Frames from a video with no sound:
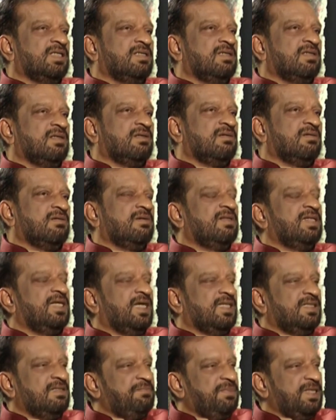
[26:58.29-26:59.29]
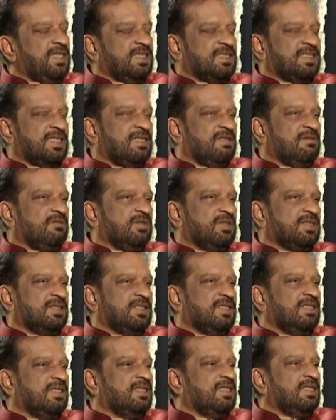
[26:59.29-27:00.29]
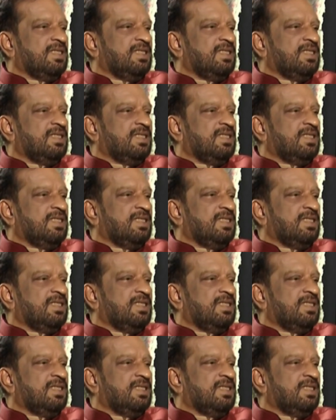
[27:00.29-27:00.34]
the only other place I was in,